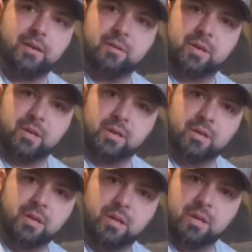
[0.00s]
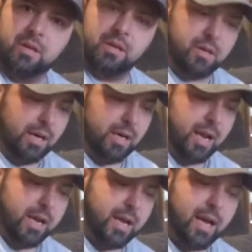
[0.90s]
you can cut
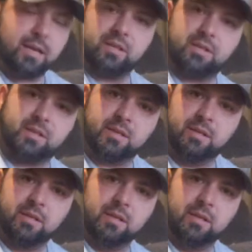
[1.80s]
a X